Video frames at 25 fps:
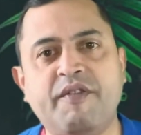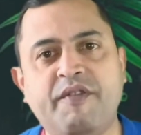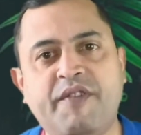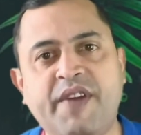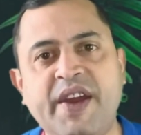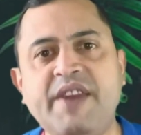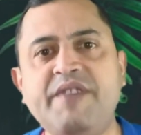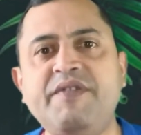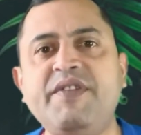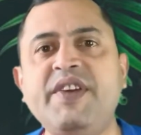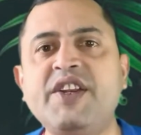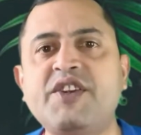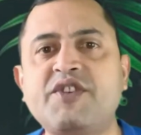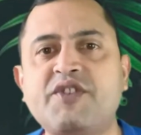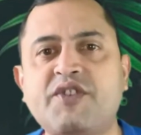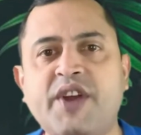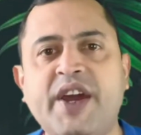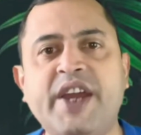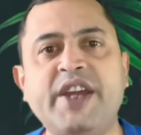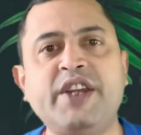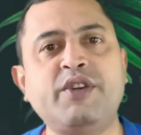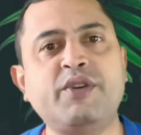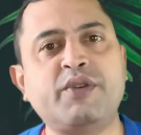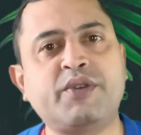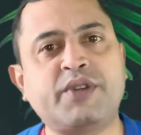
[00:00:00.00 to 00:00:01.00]
When we
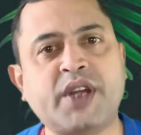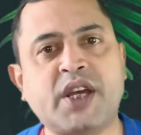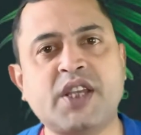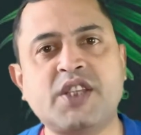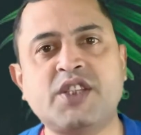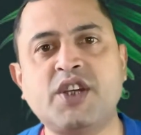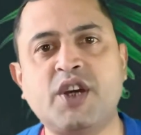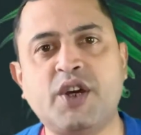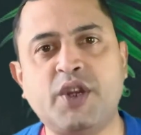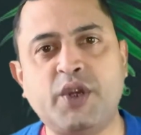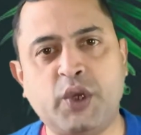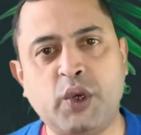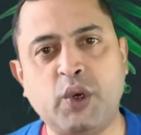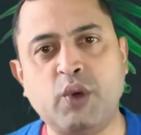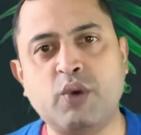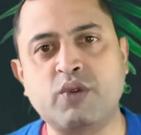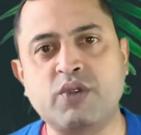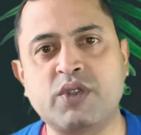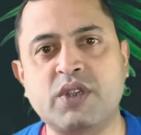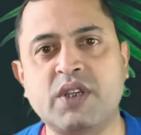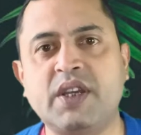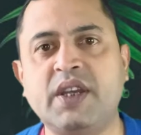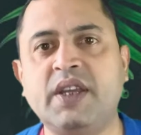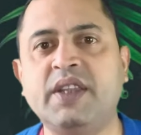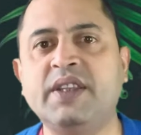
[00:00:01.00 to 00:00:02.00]
try to touch our
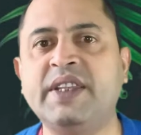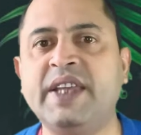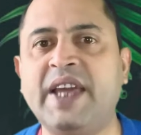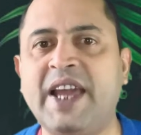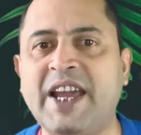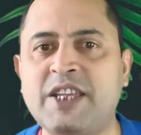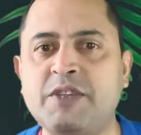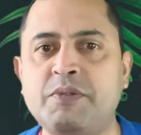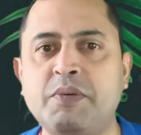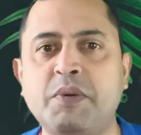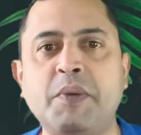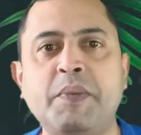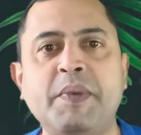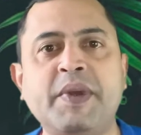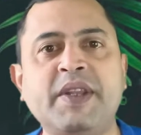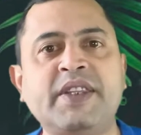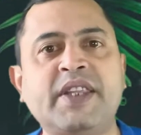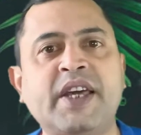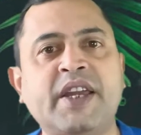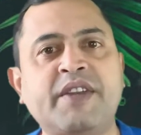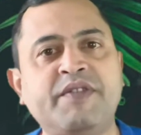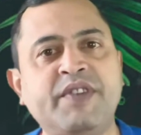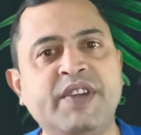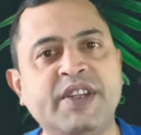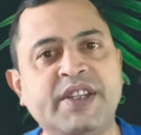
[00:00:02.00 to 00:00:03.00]
nose in the experiment
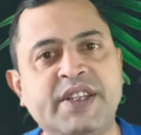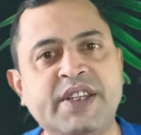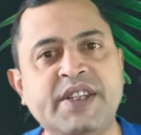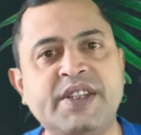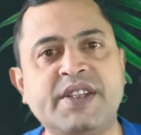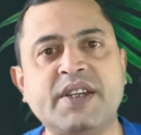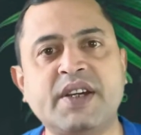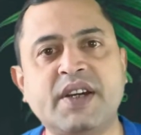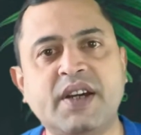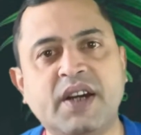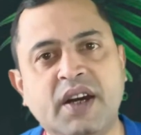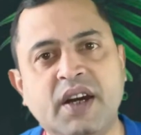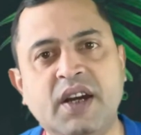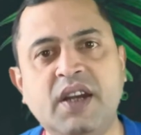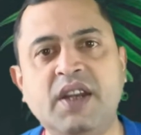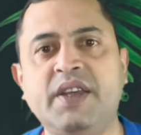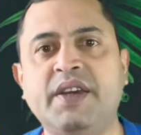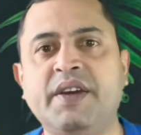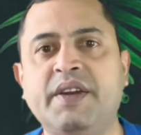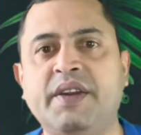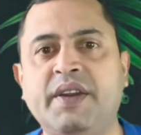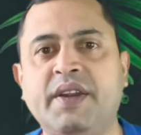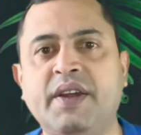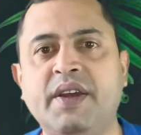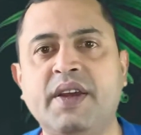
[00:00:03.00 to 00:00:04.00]
that we did
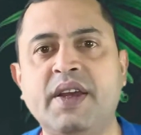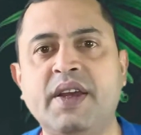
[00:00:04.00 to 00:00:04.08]
earlier,